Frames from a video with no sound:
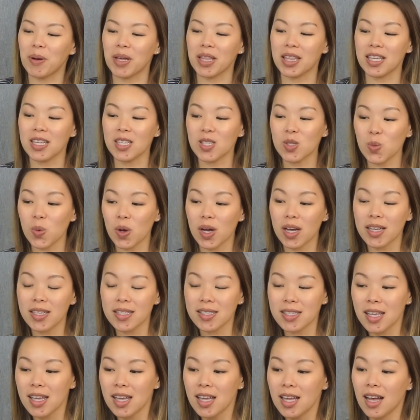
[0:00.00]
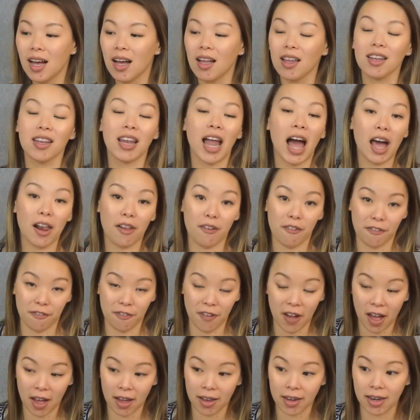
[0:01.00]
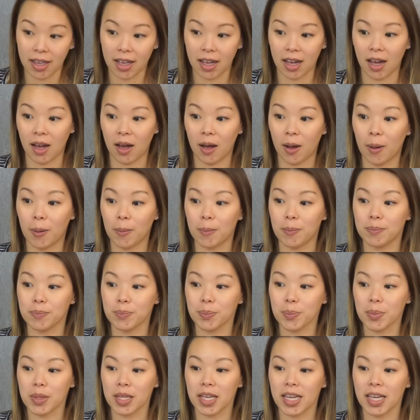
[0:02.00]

but this was a lot of fun um,